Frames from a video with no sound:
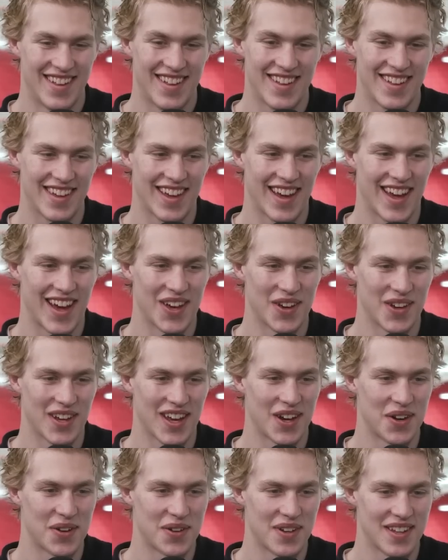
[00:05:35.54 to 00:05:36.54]
Yeah, you
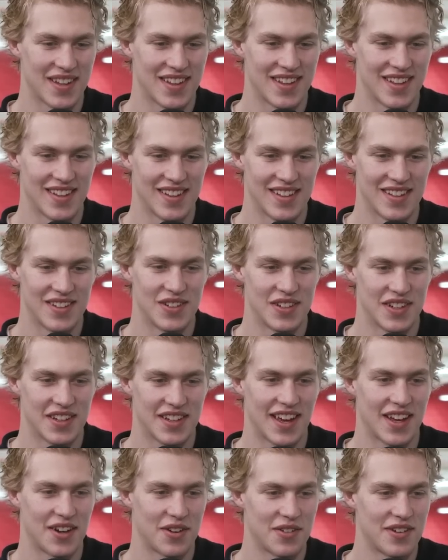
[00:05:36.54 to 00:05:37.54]
kind
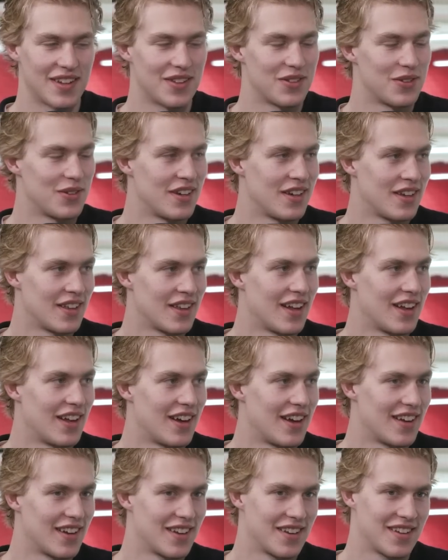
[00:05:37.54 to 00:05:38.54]
of need to eat a
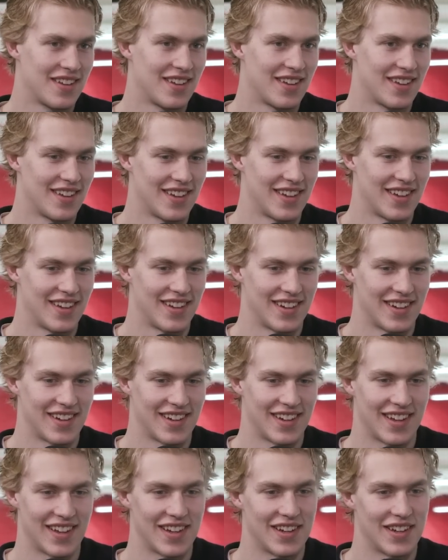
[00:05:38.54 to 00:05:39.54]
lot, and
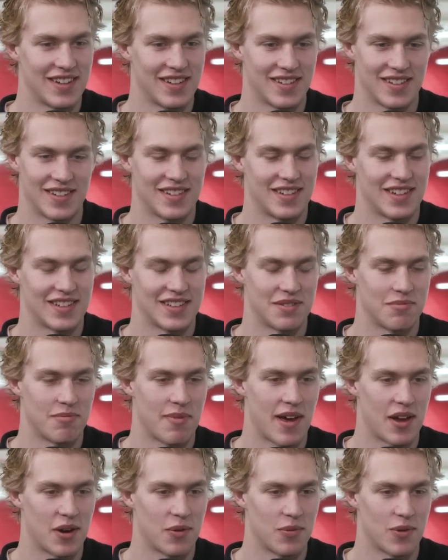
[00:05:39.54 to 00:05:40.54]
it doesn't
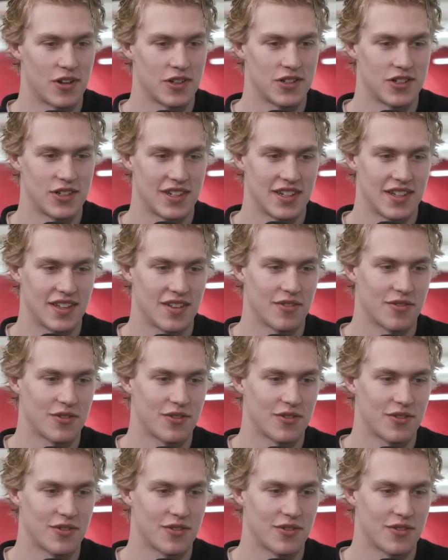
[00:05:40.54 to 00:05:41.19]
matter what you eat.